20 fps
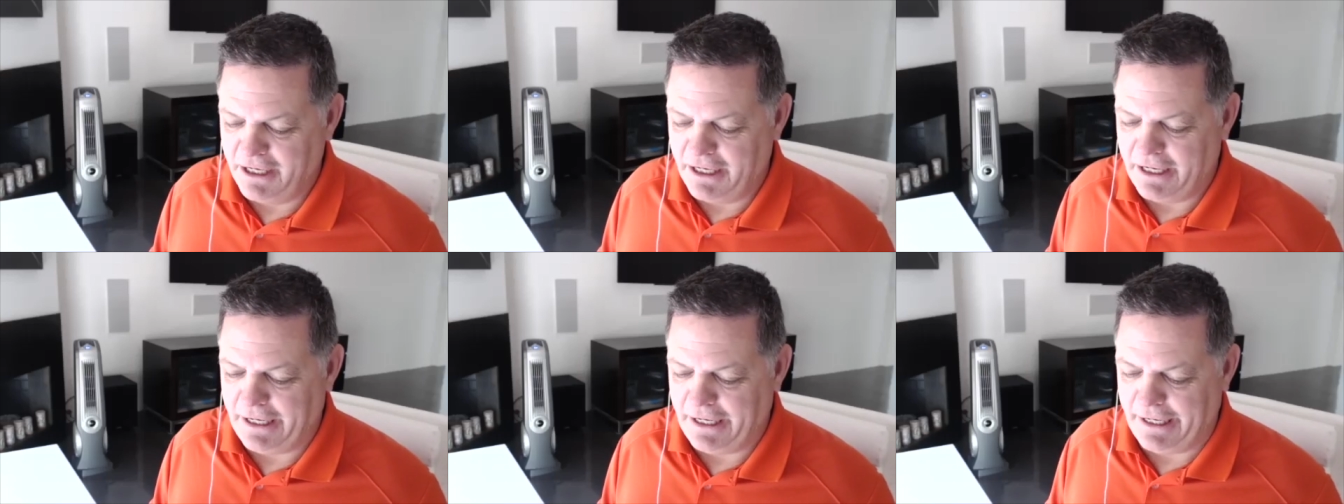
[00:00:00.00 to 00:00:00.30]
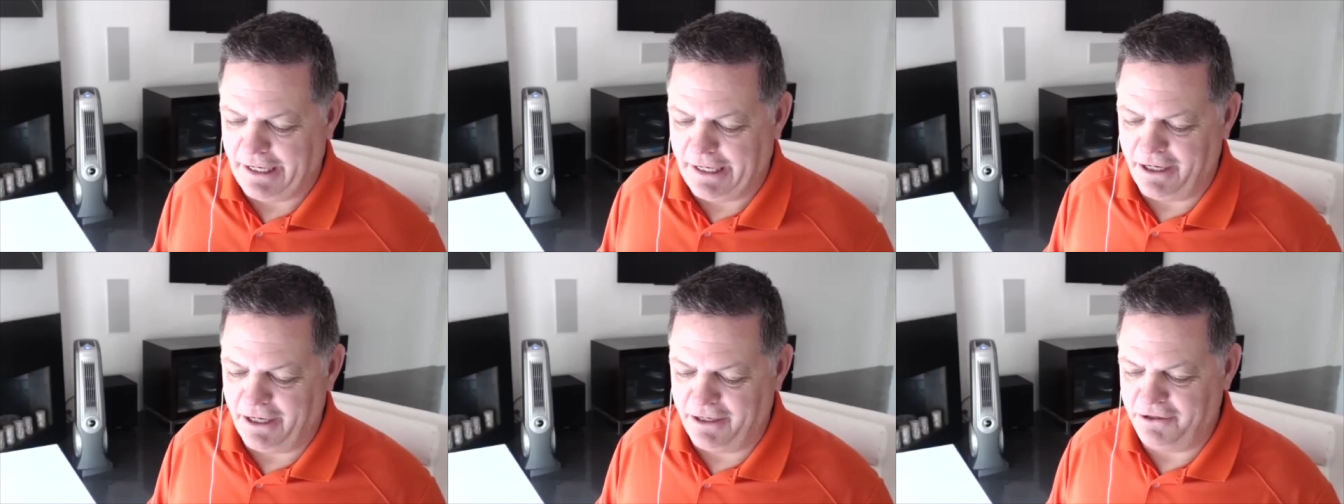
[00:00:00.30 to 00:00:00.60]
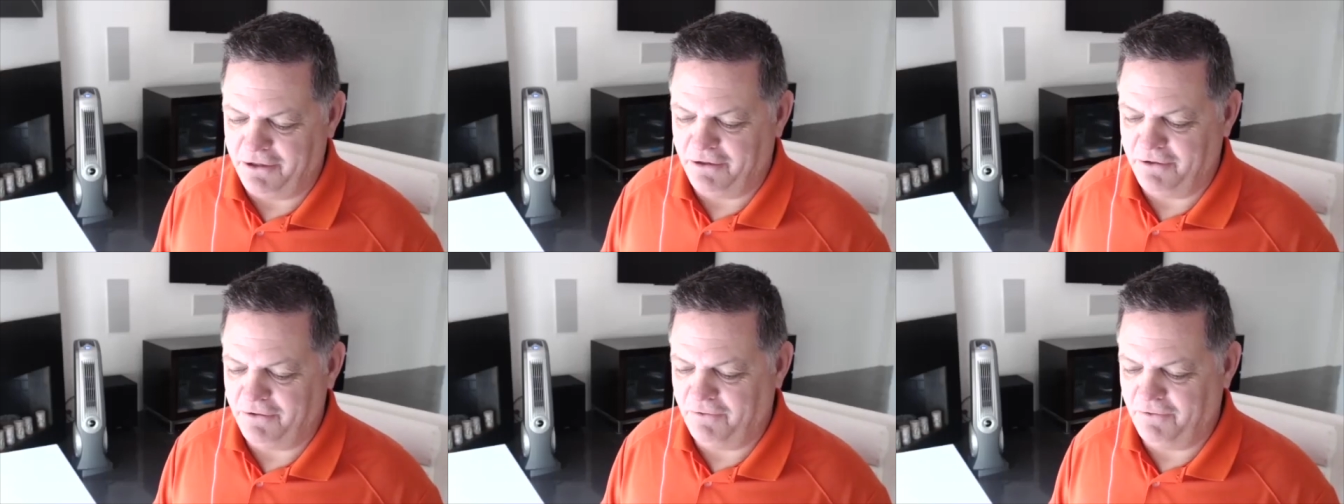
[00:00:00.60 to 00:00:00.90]

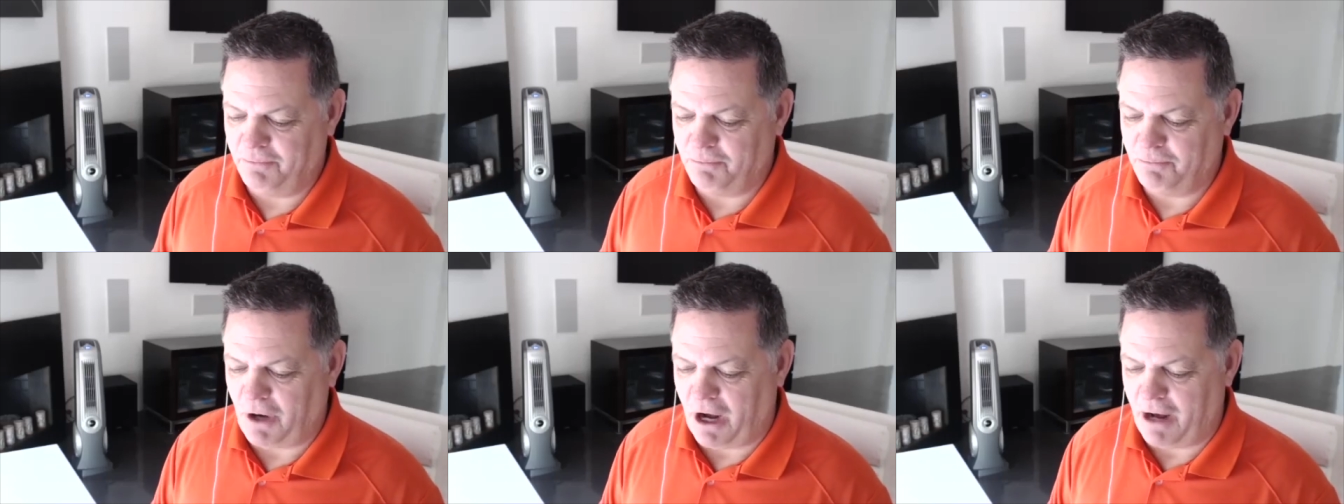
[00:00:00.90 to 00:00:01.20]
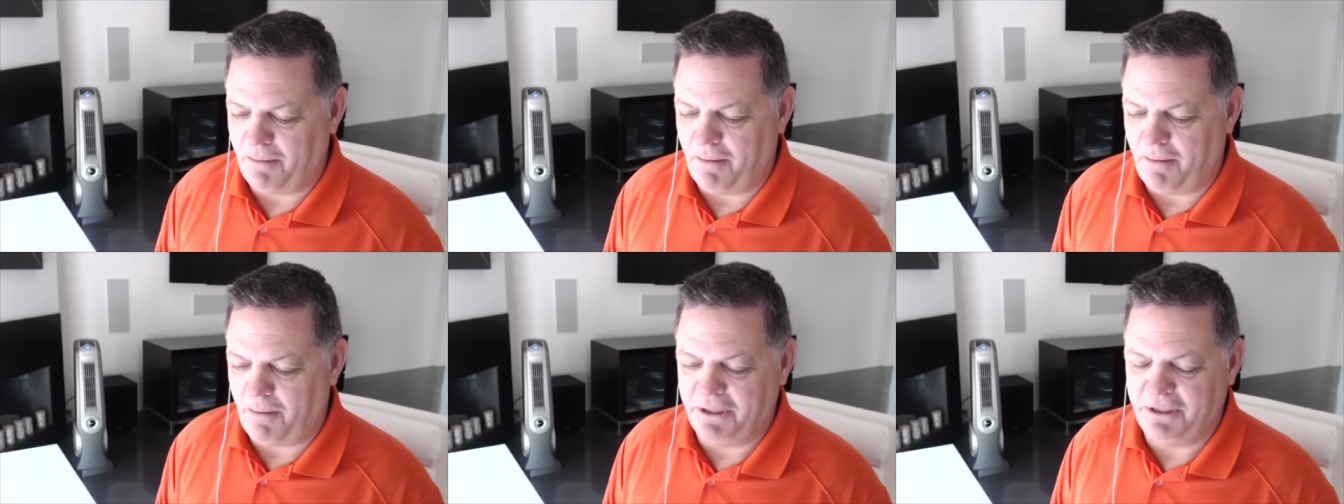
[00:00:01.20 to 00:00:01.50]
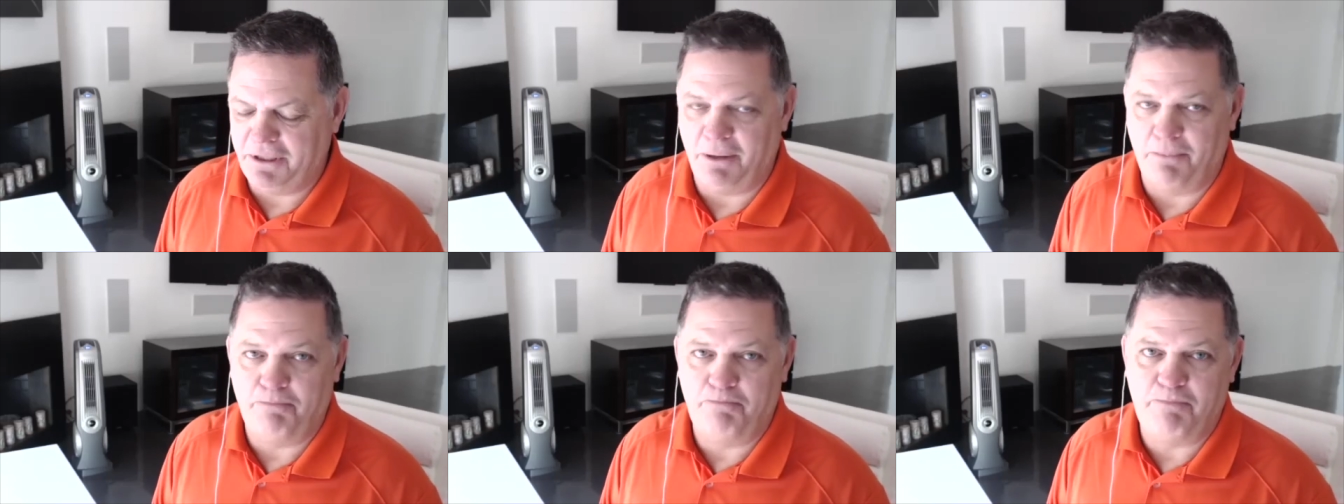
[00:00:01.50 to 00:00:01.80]
and probably
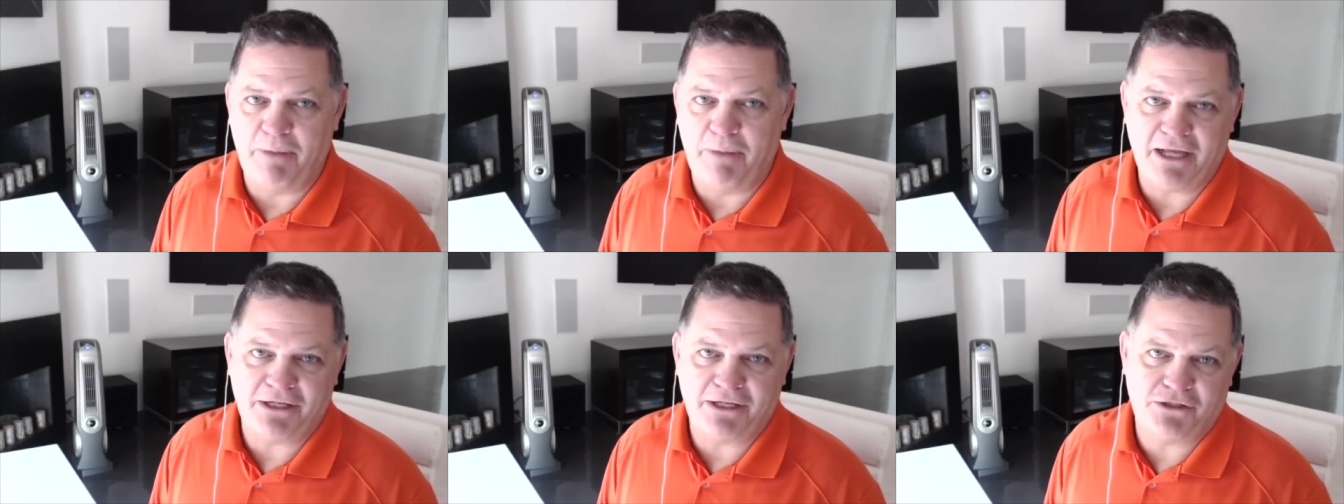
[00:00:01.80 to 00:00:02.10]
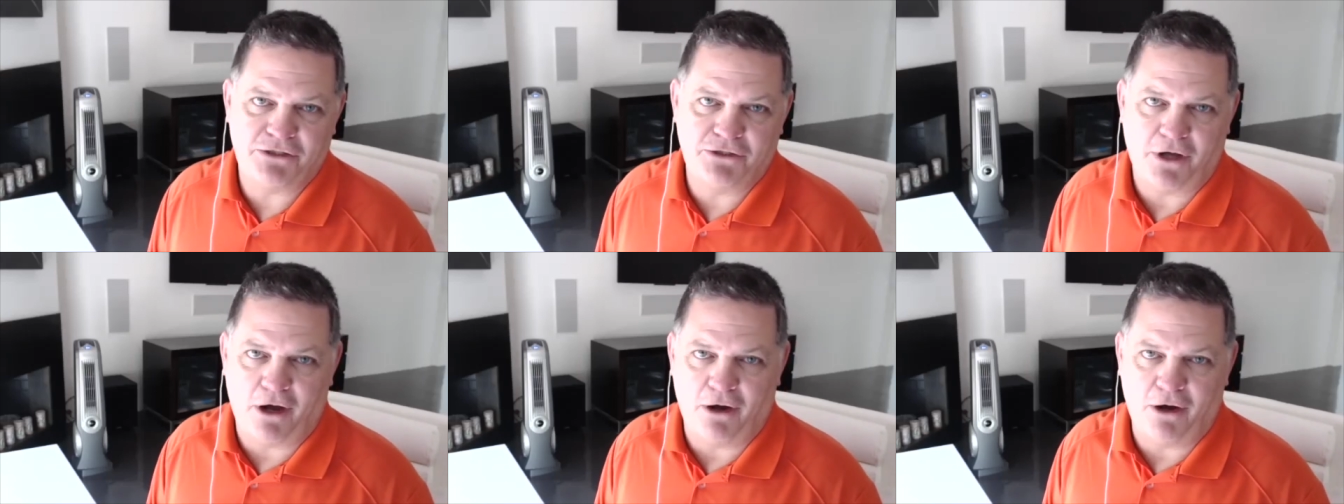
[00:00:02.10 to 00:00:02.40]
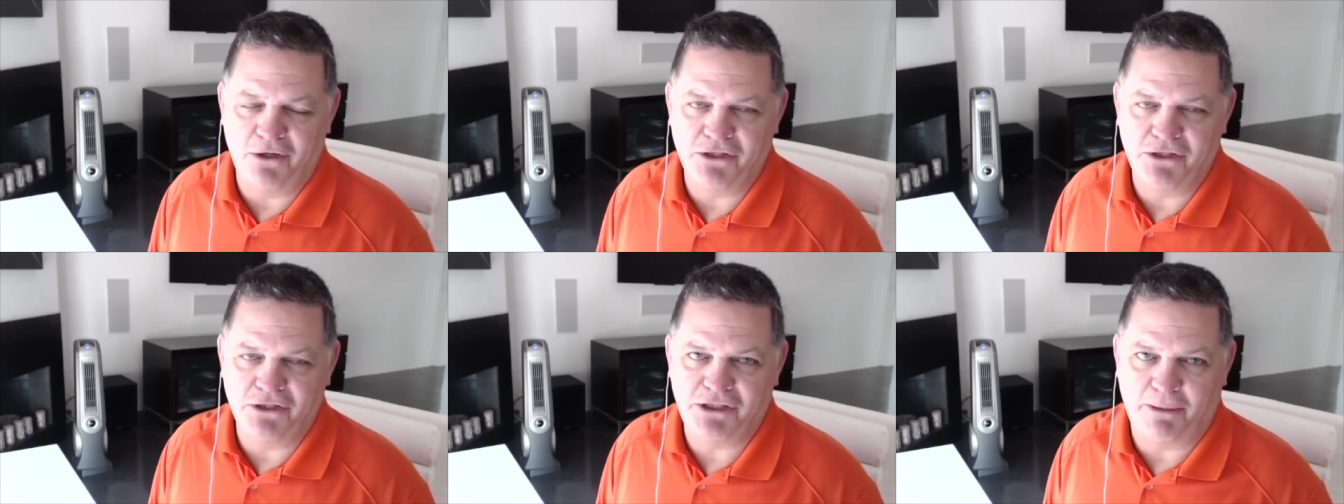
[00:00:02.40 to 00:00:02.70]
the best
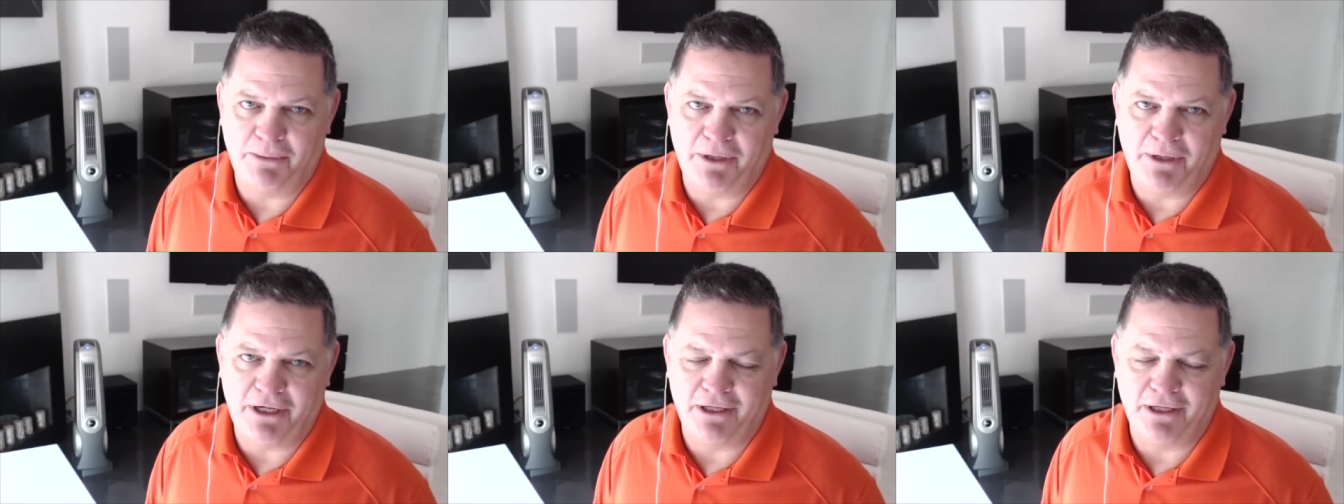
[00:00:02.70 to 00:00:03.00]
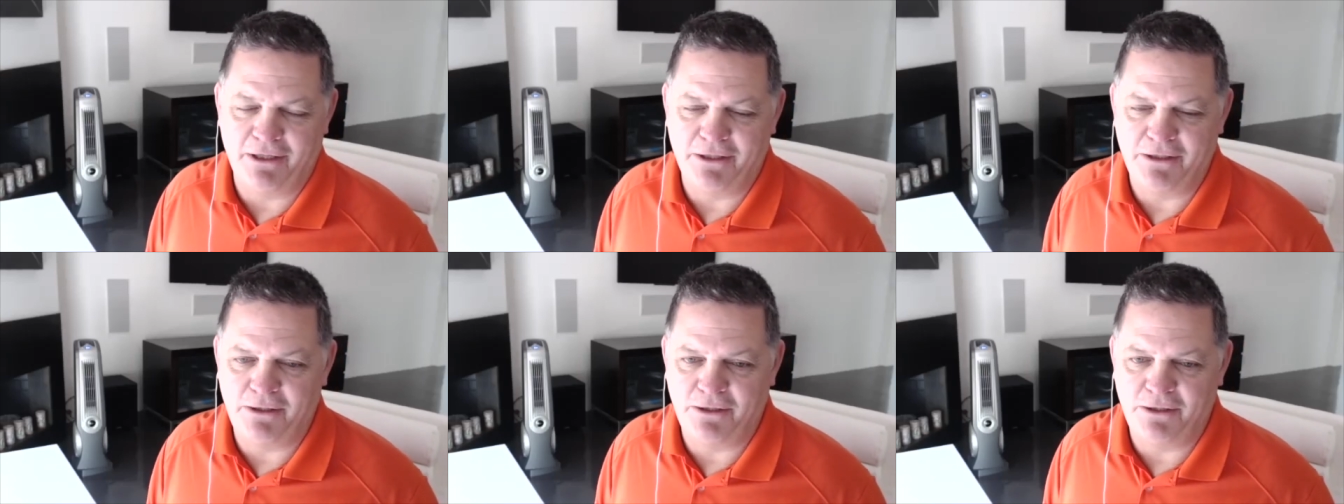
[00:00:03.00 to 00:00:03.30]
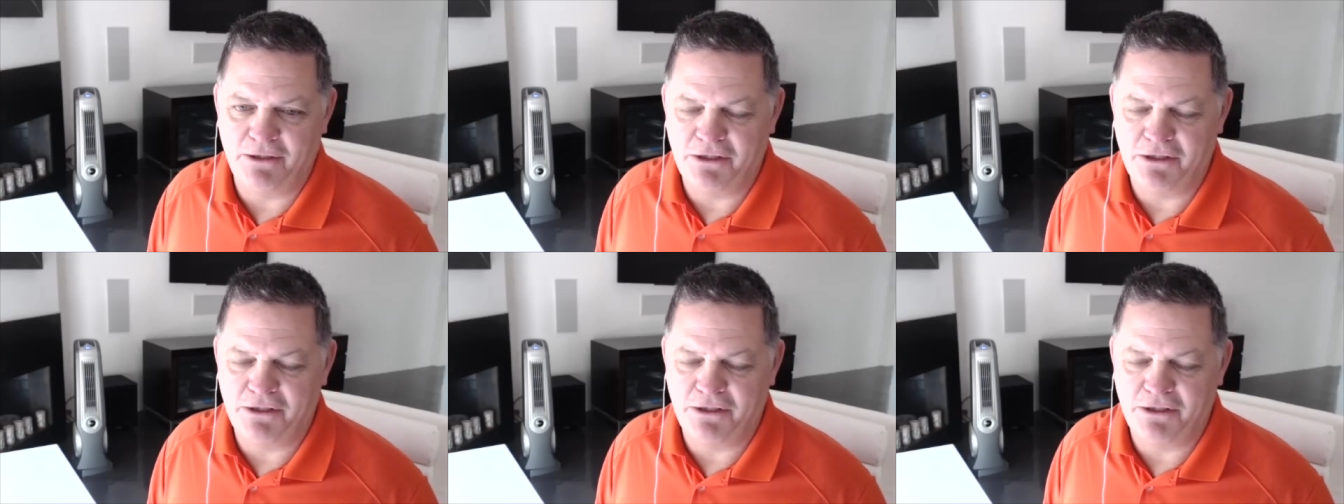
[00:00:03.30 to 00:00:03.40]
dollars somebody can